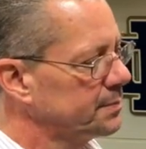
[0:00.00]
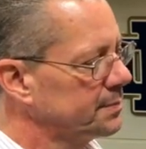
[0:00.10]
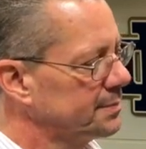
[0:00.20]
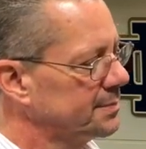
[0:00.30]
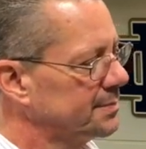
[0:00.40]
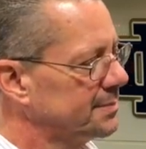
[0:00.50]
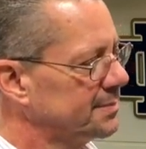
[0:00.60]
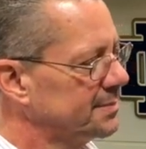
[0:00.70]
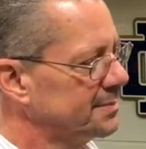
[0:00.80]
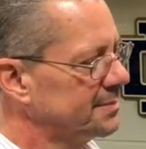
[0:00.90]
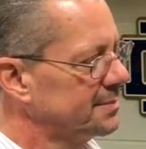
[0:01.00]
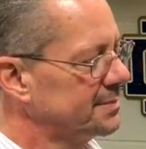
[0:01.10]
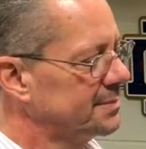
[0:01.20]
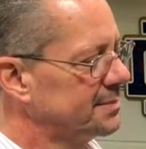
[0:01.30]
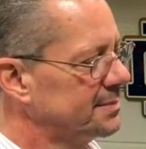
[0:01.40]

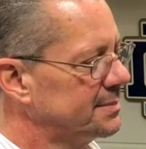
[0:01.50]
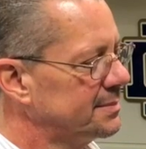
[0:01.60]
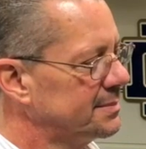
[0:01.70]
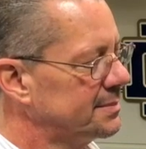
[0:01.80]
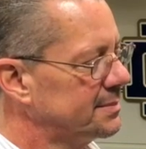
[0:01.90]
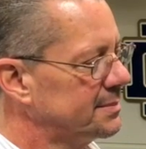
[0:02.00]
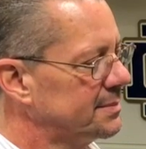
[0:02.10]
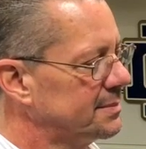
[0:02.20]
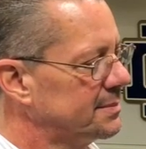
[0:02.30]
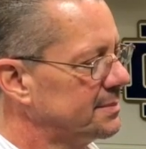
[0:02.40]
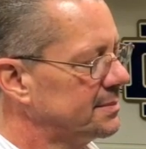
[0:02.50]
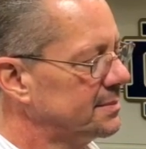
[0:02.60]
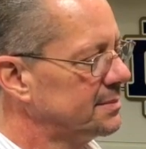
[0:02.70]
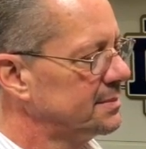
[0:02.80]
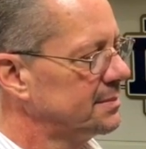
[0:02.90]

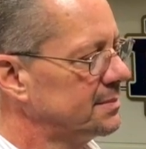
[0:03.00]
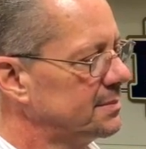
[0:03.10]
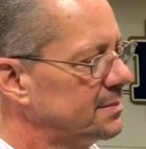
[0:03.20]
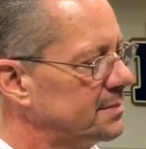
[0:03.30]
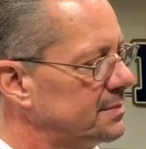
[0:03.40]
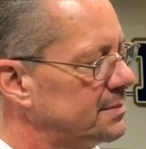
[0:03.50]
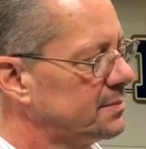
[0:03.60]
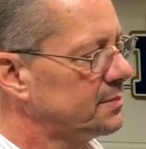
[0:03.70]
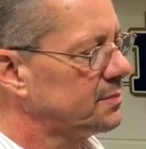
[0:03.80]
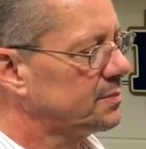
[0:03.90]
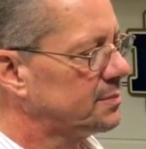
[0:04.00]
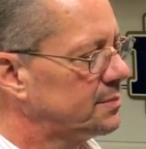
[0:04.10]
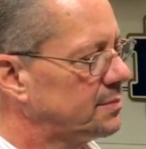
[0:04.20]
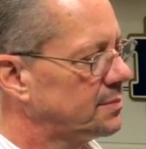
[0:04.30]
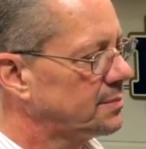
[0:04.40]

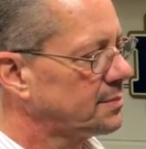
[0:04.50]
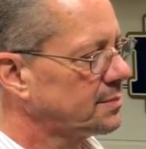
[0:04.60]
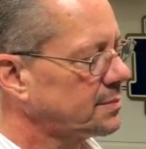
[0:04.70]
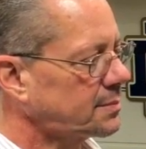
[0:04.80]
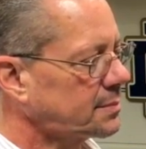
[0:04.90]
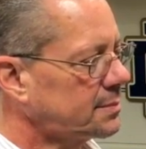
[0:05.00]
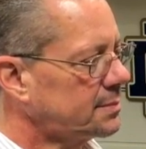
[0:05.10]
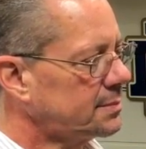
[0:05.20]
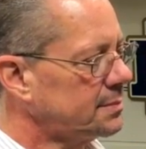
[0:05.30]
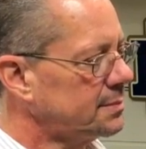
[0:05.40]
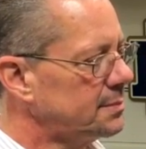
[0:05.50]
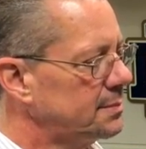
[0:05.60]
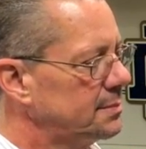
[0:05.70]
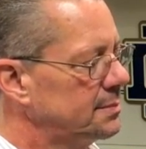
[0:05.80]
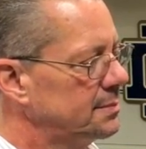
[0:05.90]

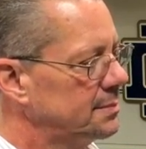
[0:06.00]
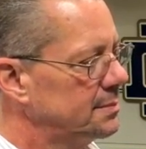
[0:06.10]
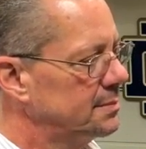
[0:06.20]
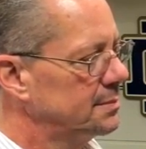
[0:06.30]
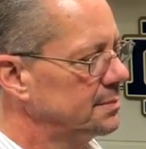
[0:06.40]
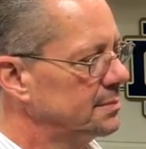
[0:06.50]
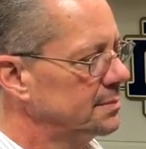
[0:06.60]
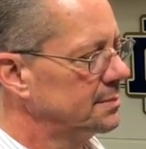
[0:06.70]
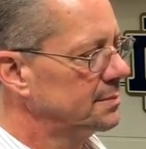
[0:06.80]
No words are spoken by the person on screen.